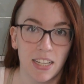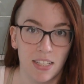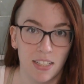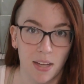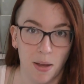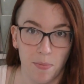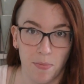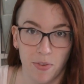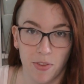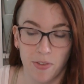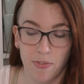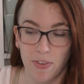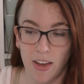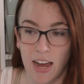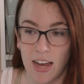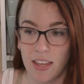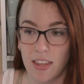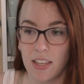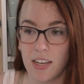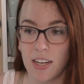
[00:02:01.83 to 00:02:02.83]
except for the
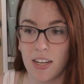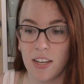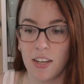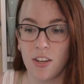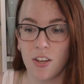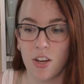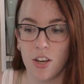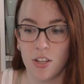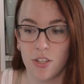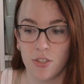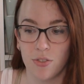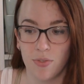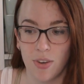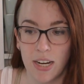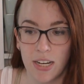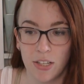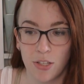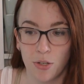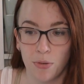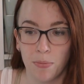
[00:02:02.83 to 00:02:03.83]
fact that it can cause
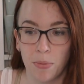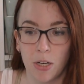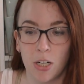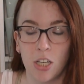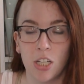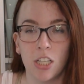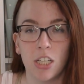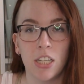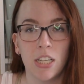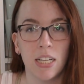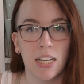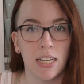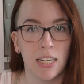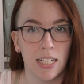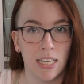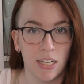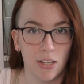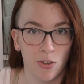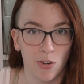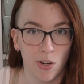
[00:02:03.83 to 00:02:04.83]
razor burn and
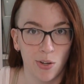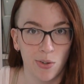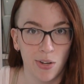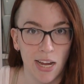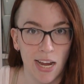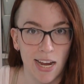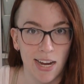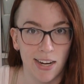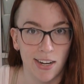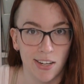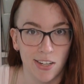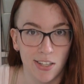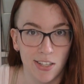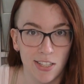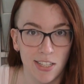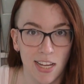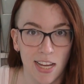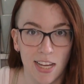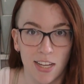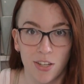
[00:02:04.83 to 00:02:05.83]
ingrown
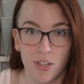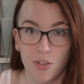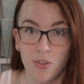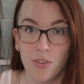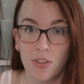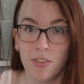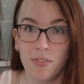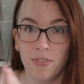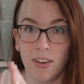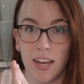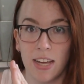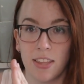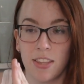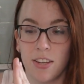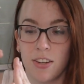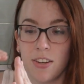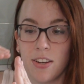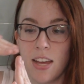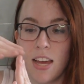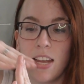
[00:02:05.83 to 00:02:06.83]
hairs, and due to the fact that
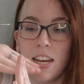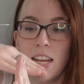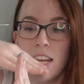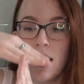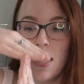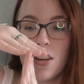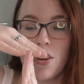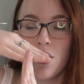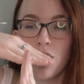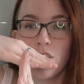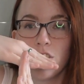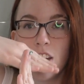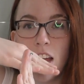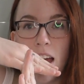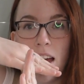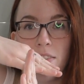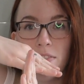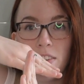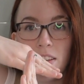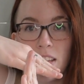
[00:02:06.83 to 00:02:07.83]
you're cutting your
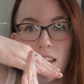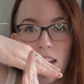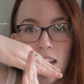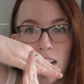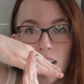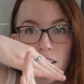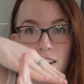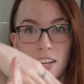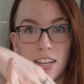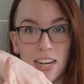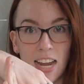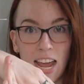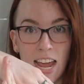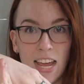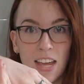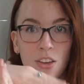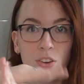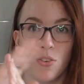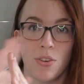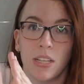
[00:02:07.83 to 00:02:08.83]
shaft of the hair at an
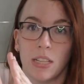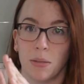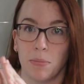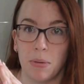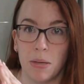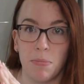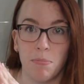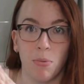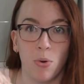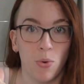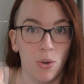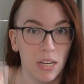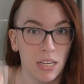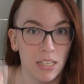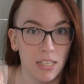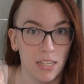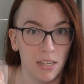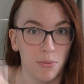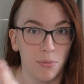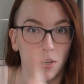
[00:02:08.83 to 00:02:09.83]
angle, it'll be
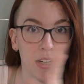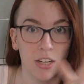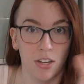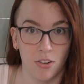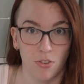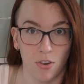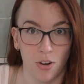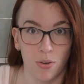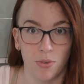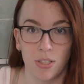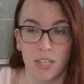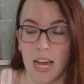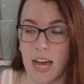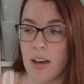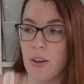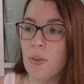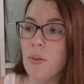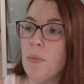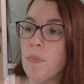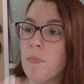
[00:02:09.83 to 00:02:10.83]
pointy when it grows
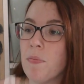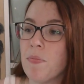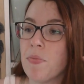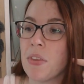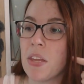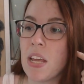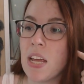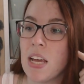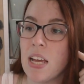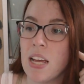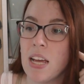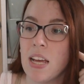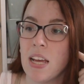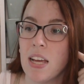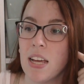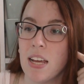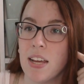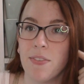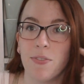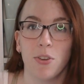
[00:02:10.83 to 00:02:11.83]
out.
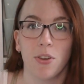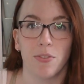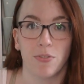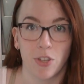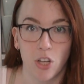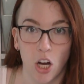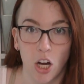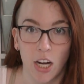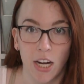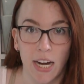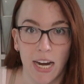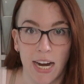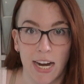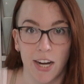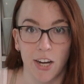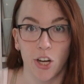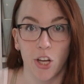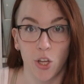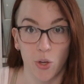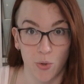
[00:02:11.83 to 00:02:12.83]
If you have dark
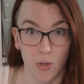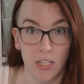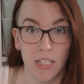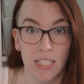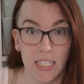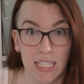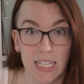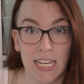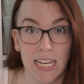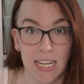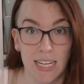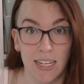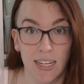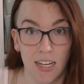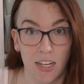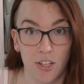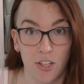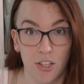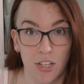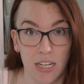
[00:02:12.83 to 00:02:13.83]
hair, you can see it
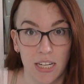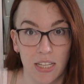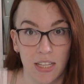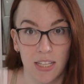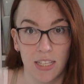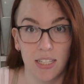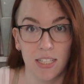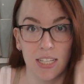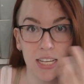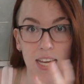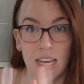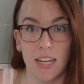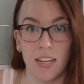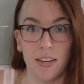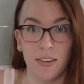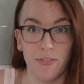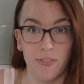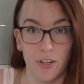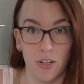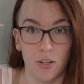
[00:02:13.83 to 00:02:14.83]
underneath the
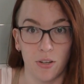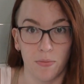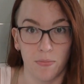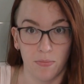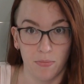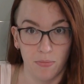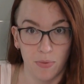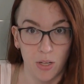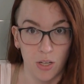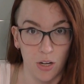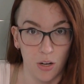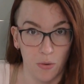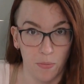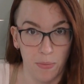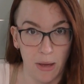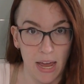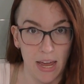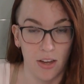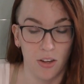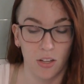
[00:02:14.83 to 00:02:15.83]
skin if you're,
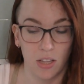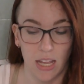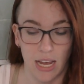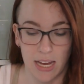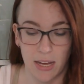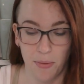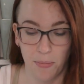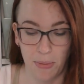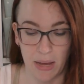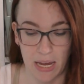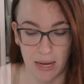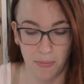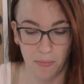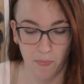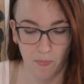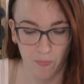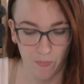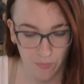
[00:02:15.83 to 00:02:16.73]
pale like me.